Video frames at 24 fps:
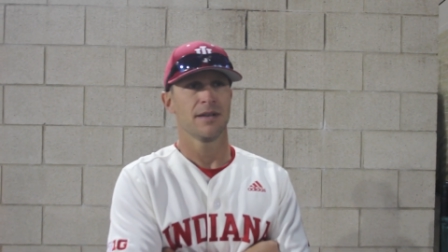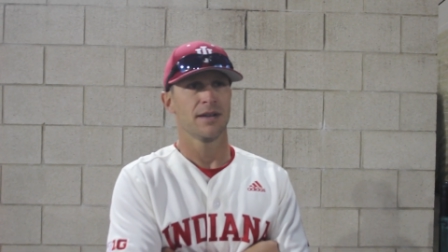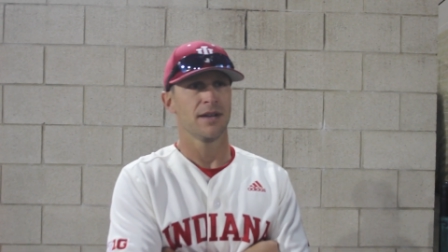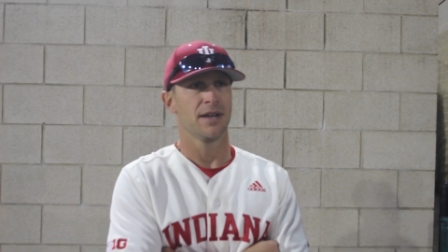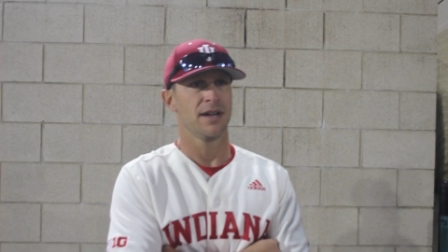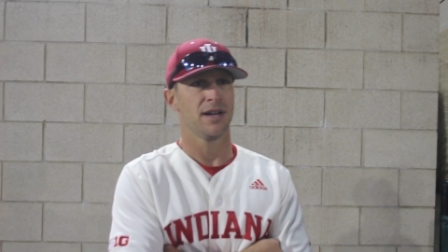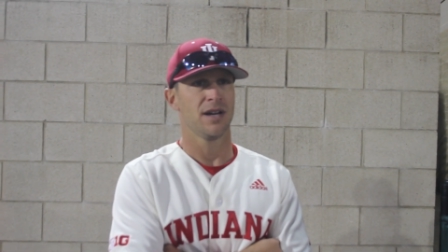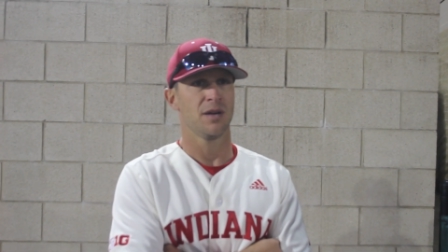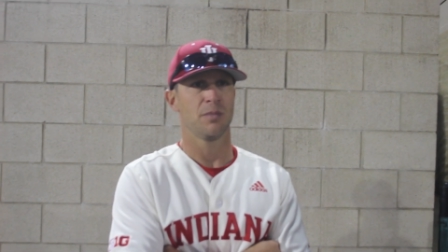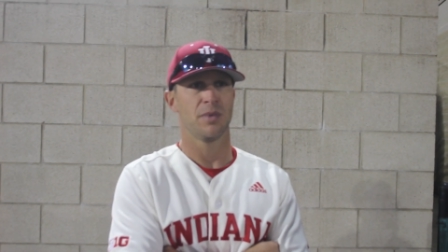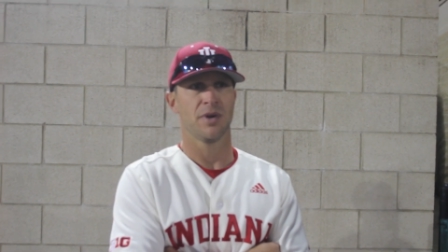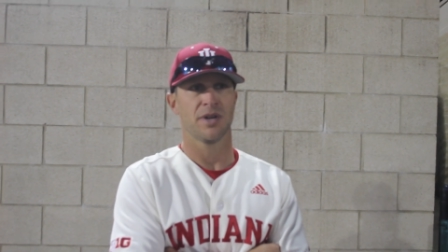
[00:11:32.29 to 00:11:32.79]

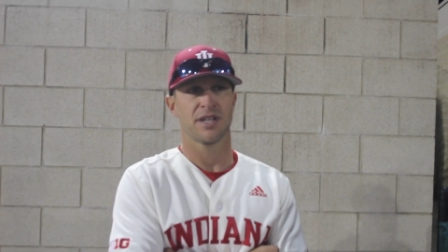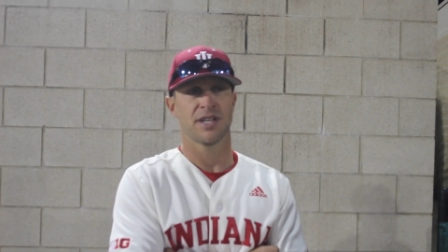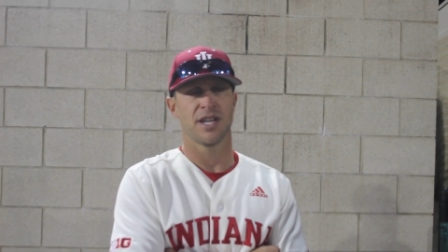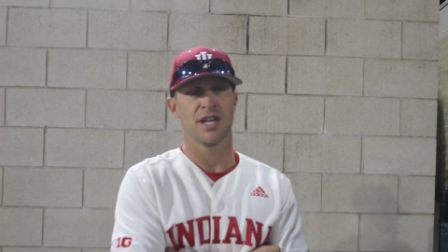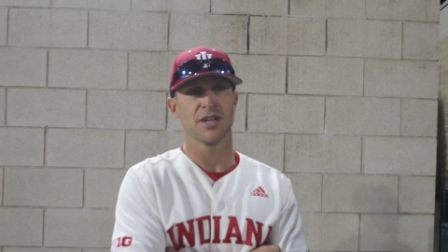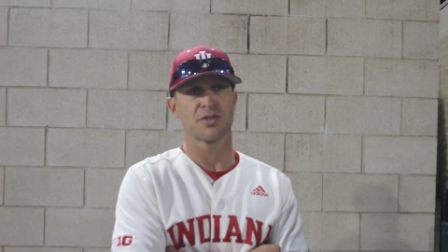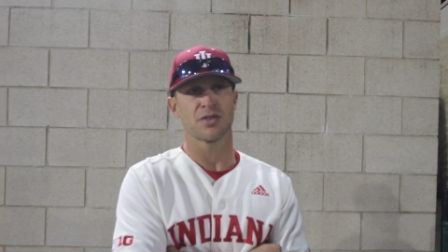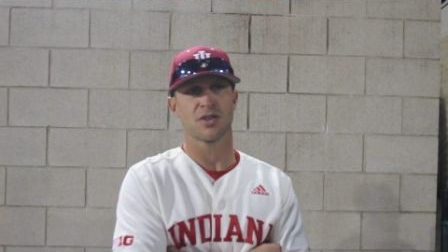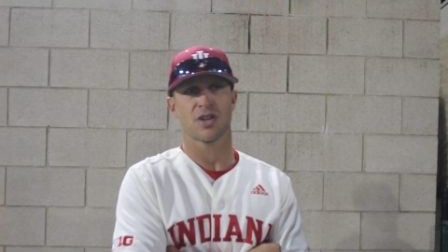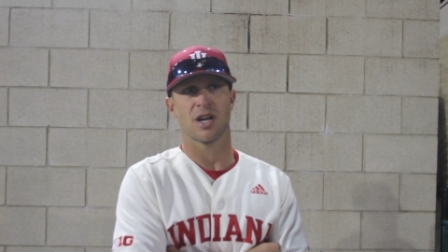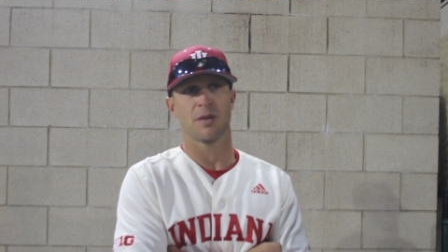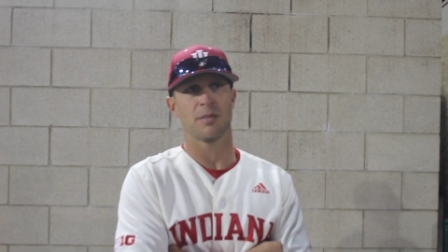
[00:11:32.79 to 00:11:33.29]
But
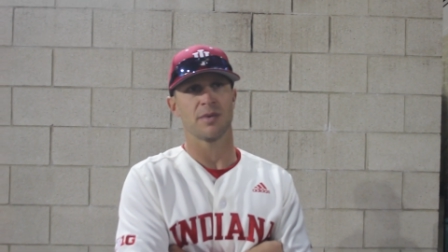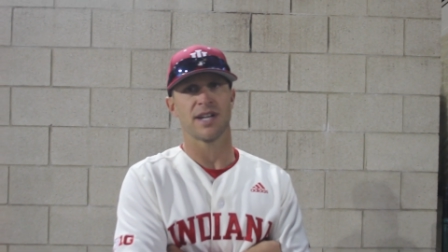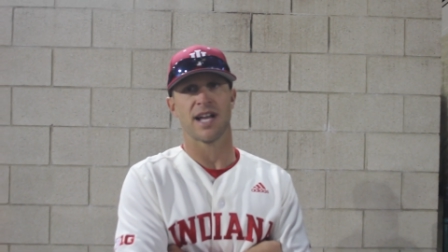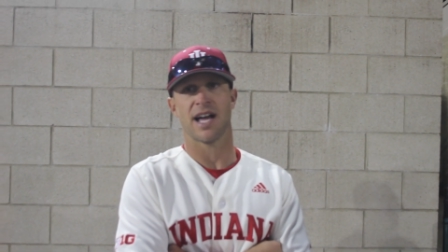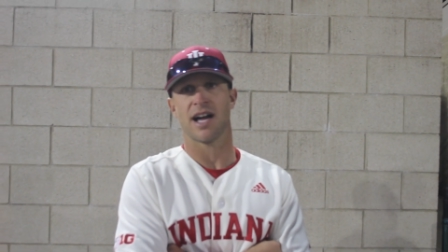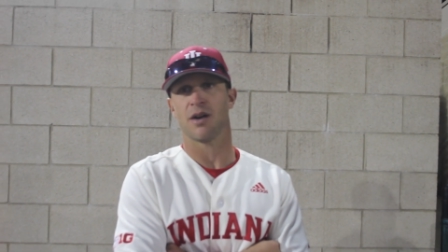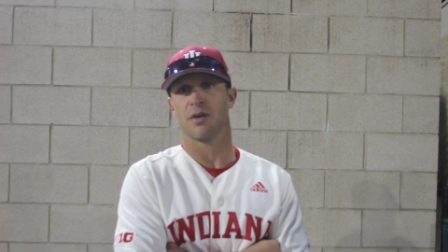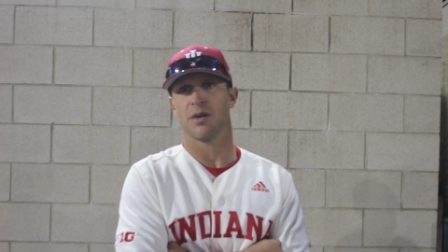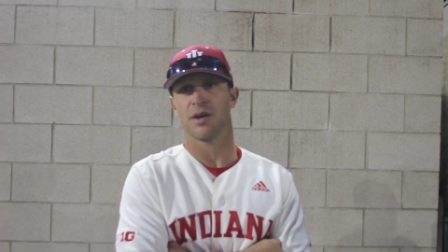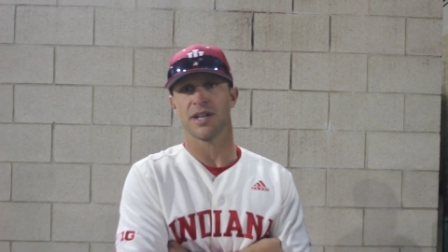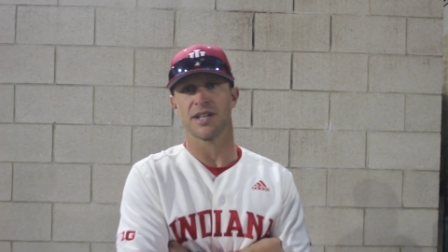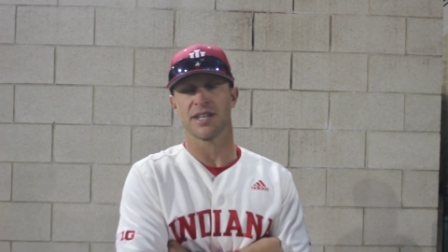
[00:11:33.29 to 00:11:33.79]
Keister coming
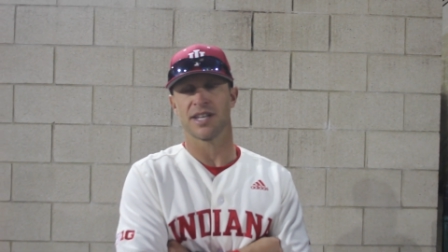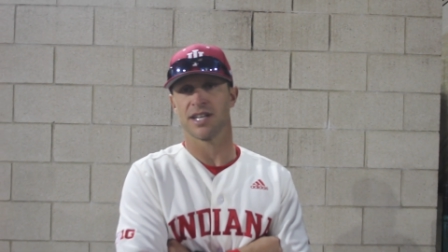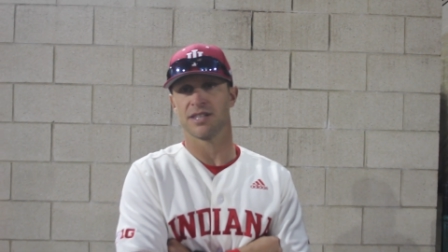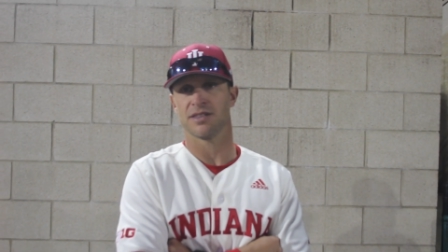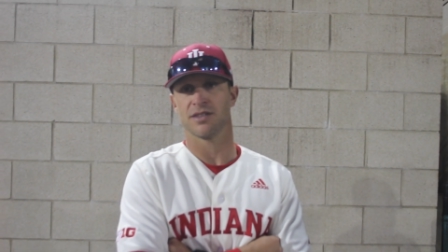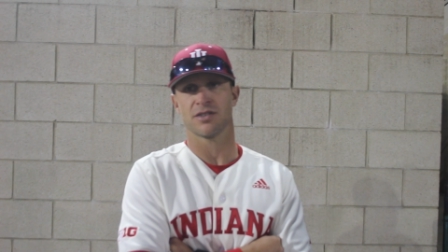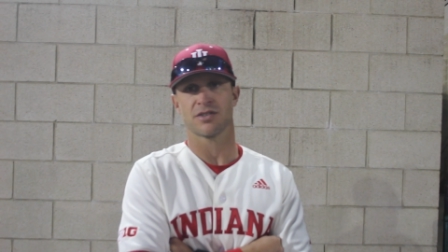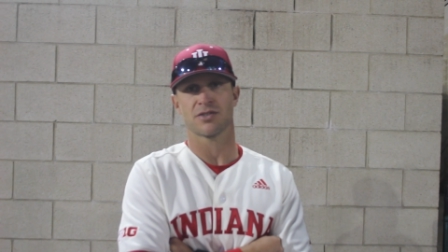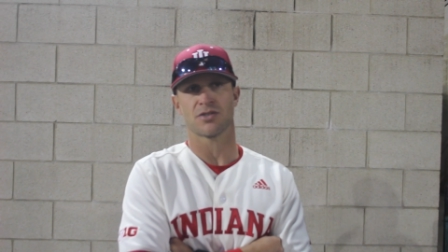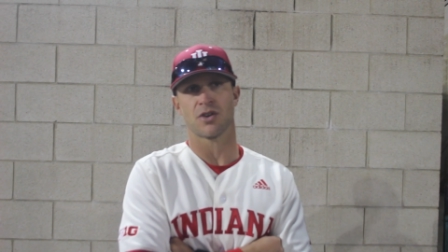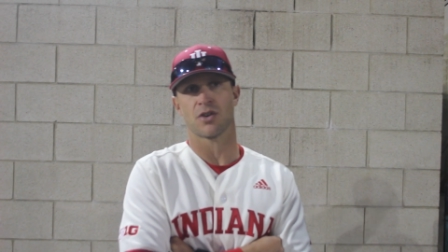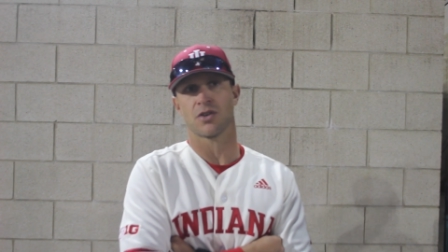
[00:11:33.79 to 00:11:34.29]
out and getting
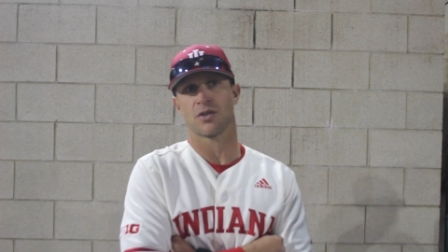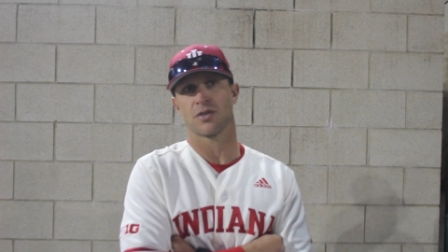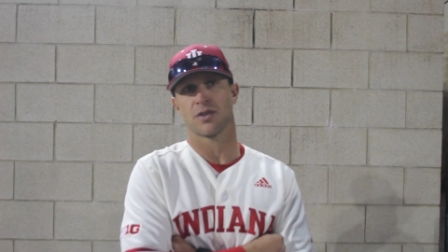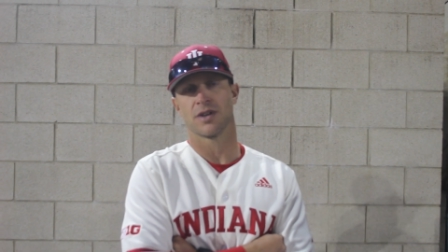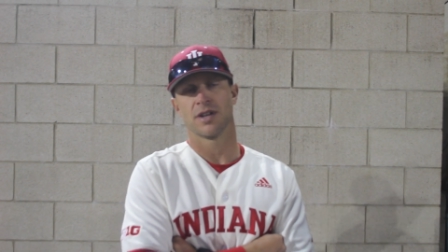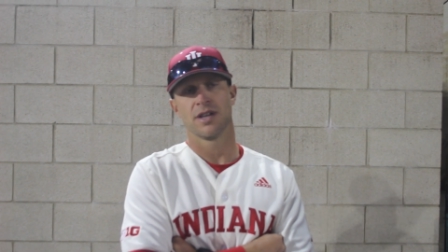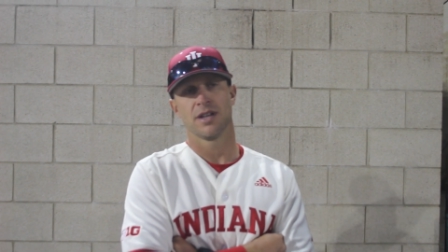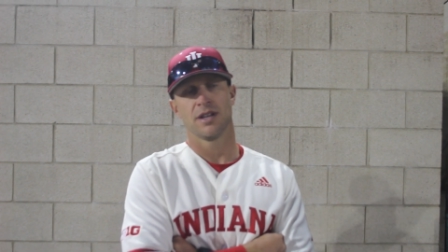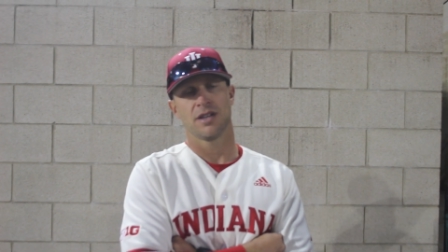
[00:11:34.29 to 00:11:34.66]
the start.